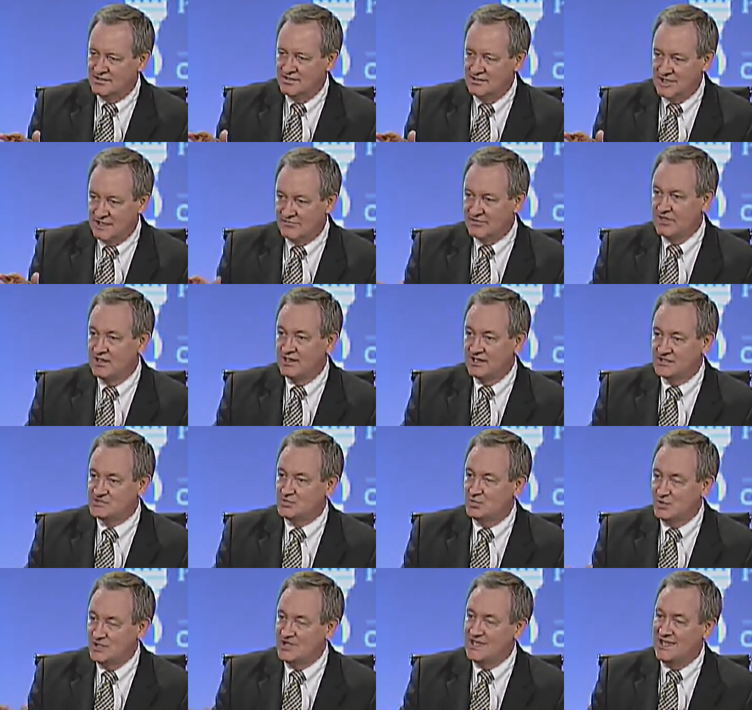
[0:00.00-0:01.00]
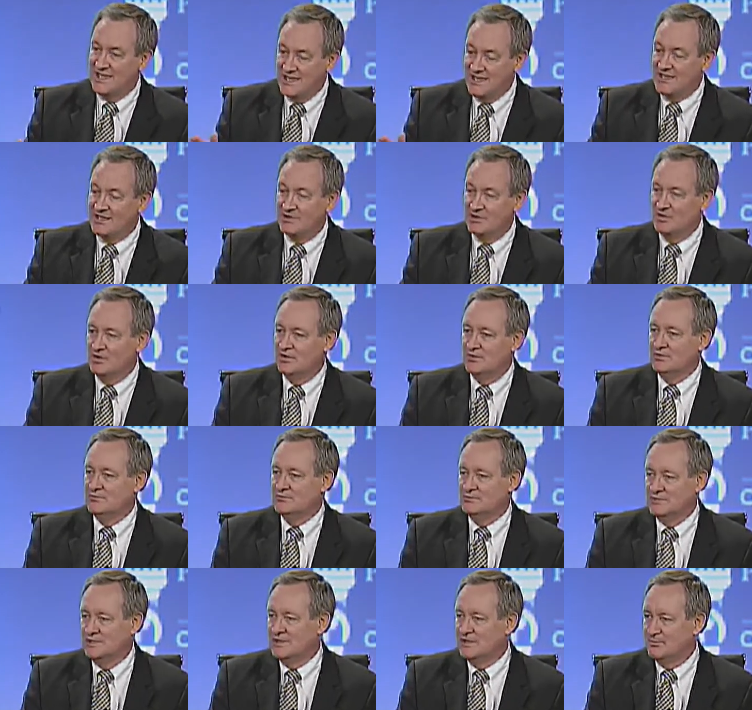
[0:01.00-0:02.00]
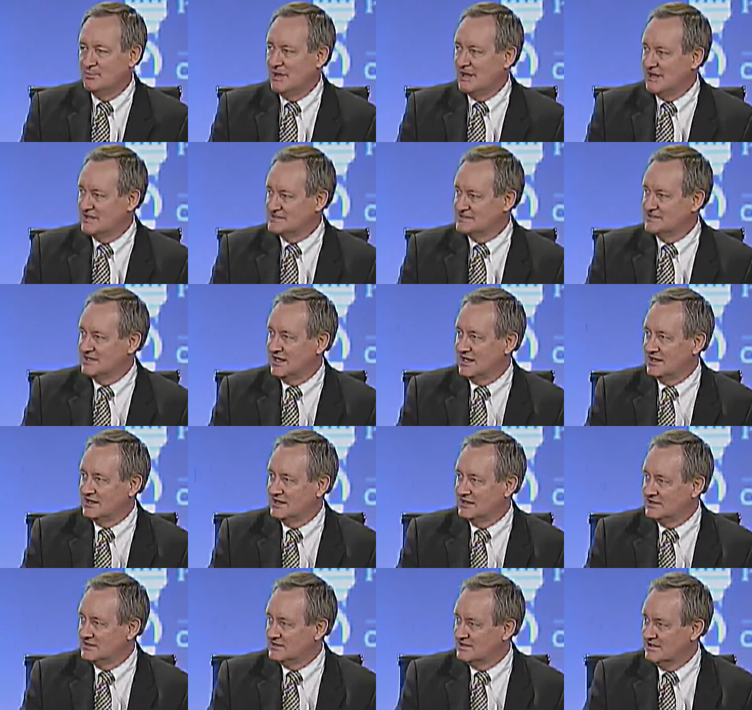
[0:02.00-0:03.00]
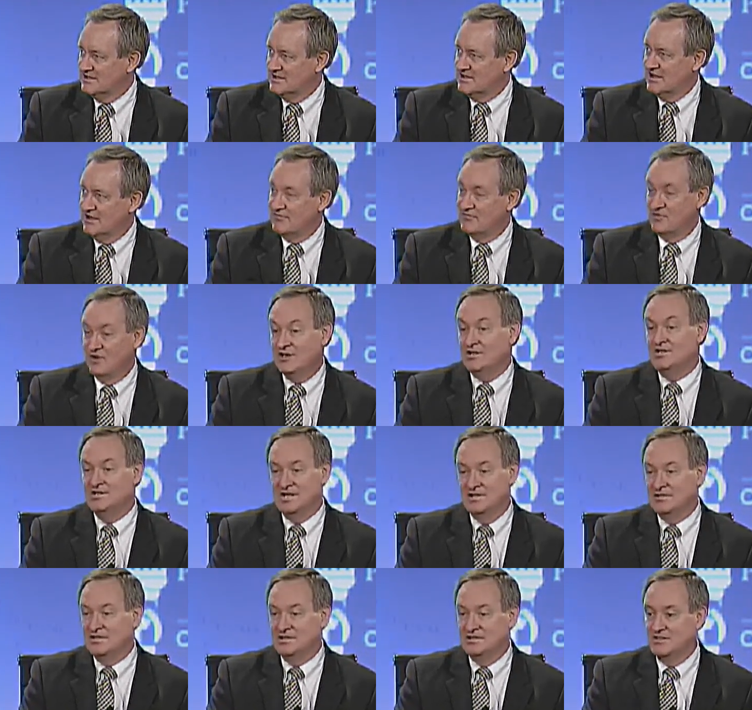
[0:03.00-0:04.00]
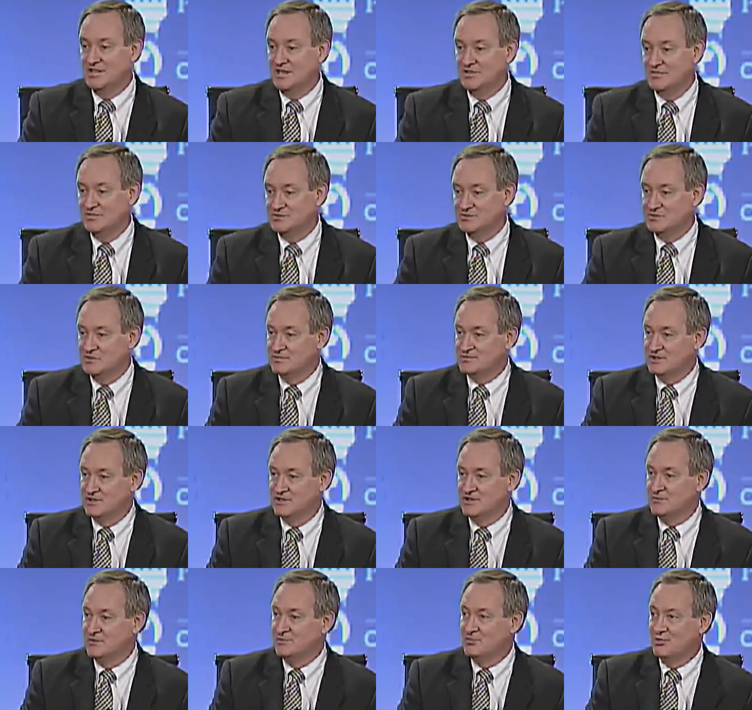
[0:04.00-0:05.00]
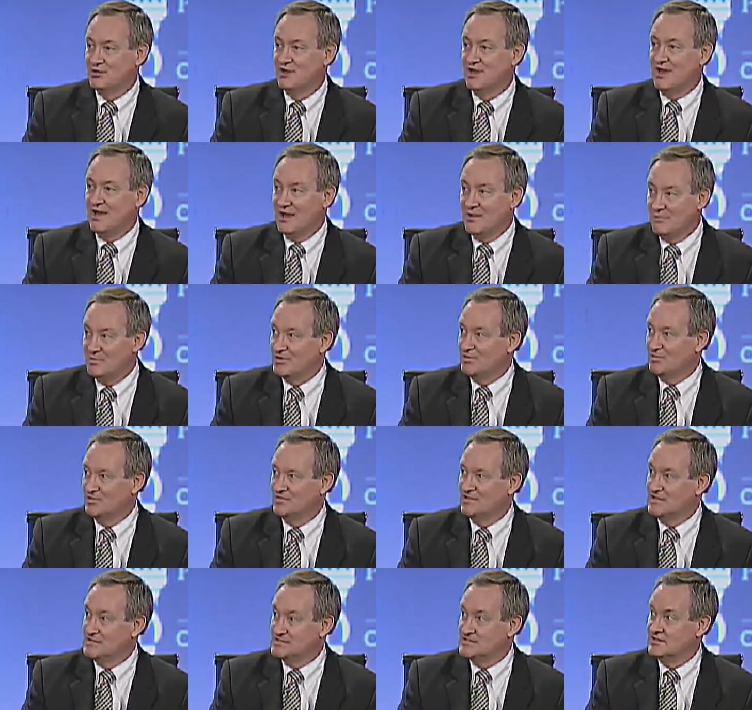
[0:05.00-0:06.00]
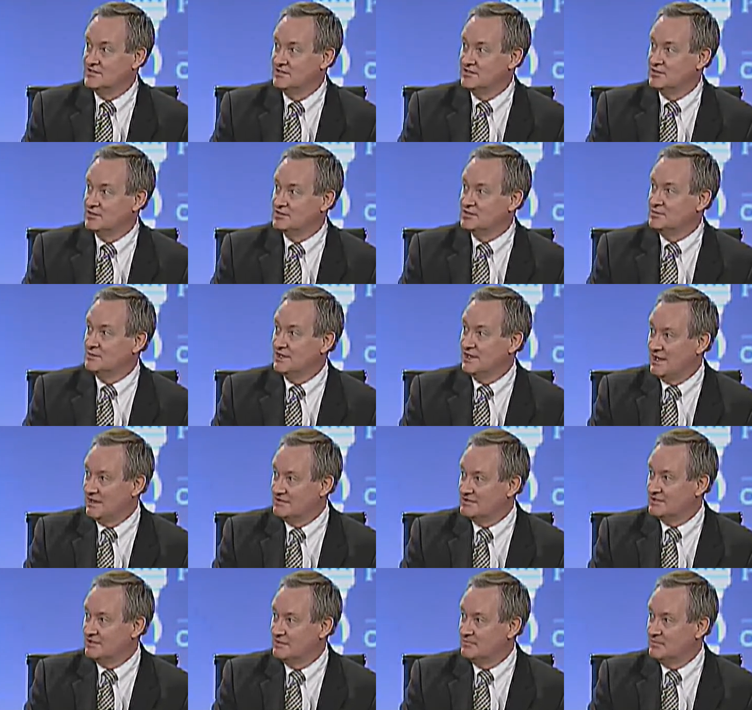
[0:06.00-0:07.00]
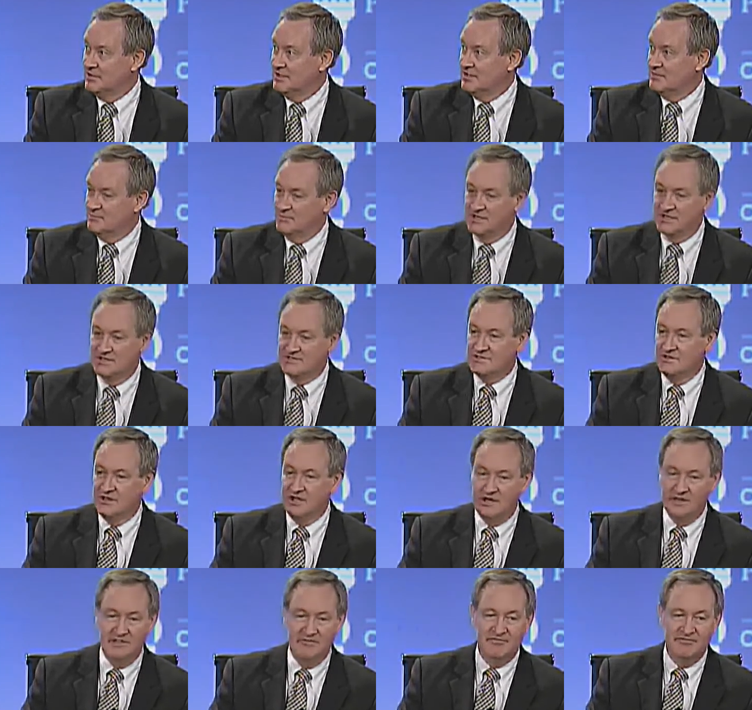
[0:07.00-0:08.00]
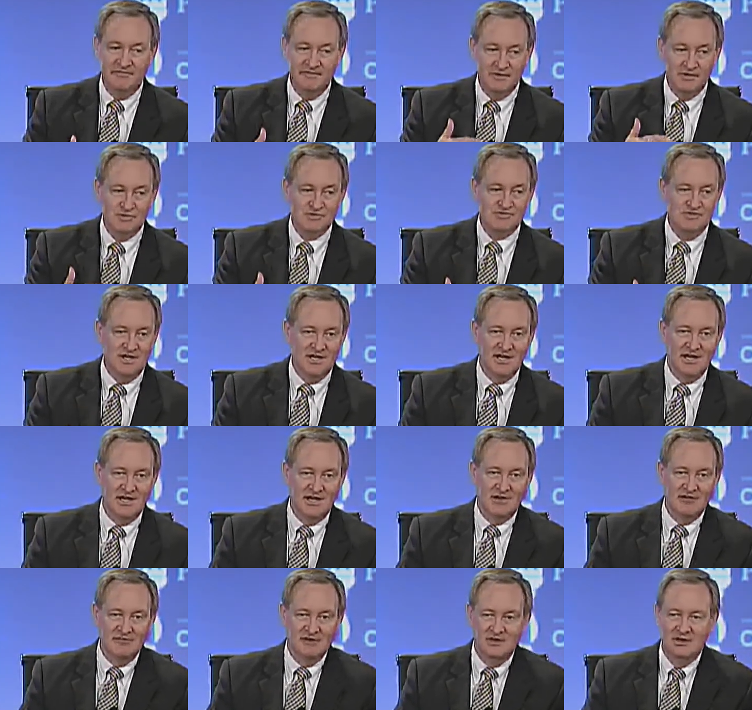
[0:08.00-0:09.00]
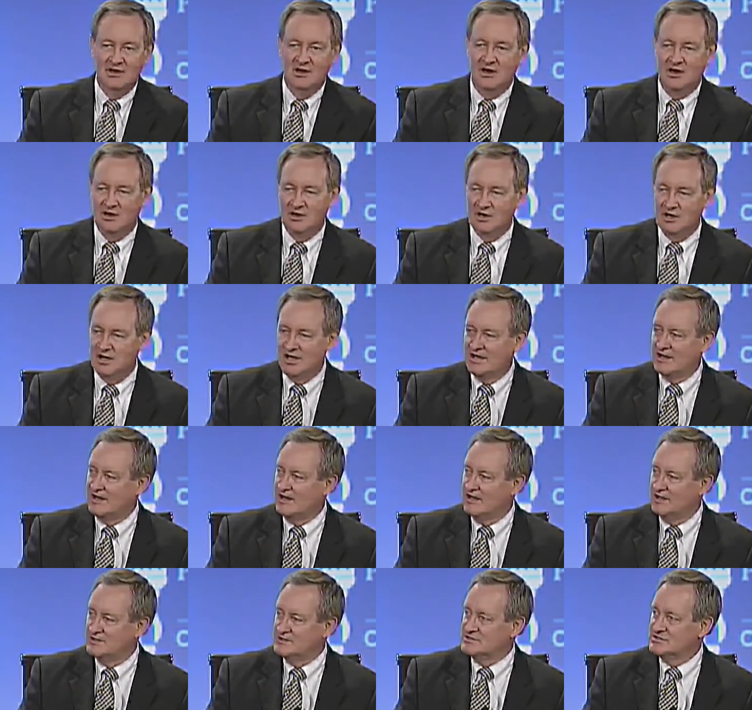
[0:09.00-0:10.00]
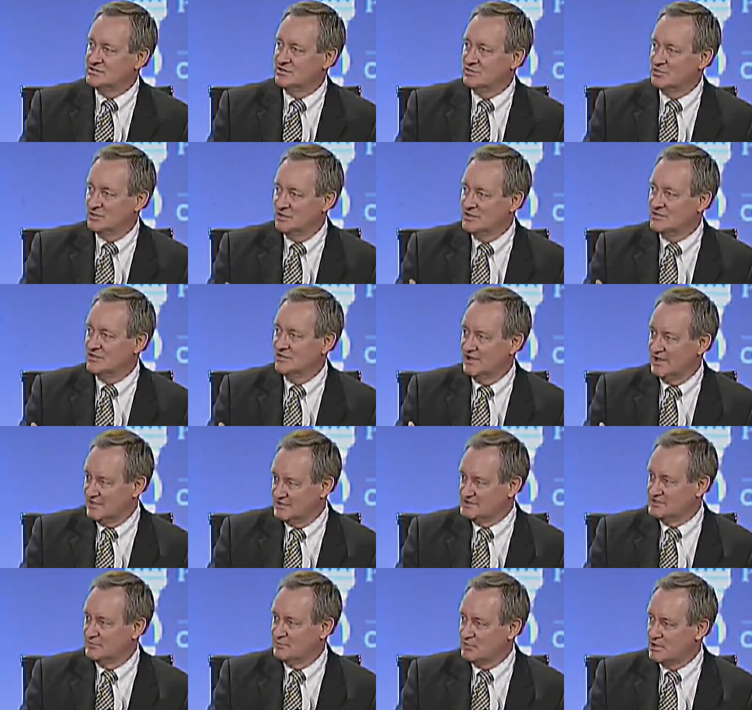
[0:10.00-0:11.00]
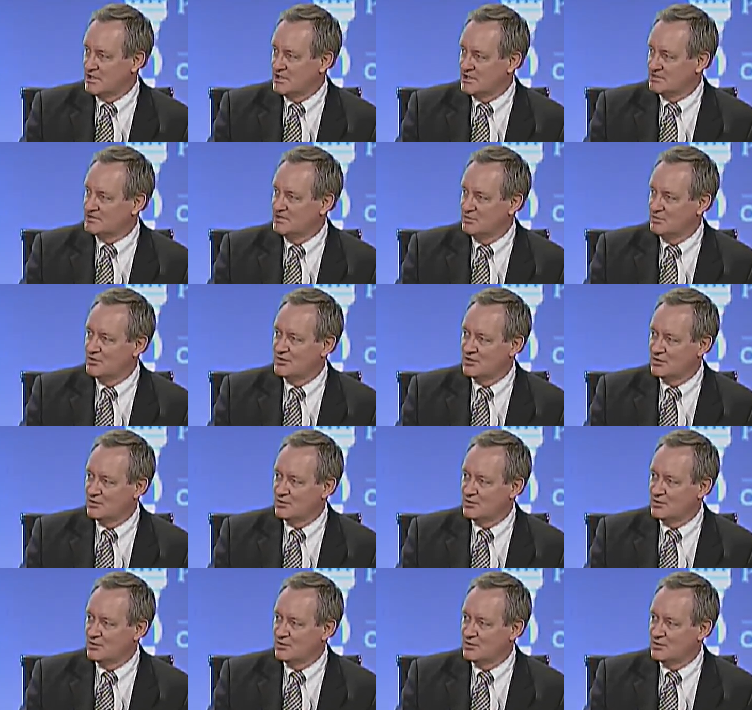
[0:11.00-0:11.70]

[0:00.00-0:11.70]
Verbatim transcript: Nevertheless, we can get past that. And frankly, I think a lot of these groups are going to be pretty happy when they see the ultimate outcome, because a lot of the fears they have are not as real as the product that we are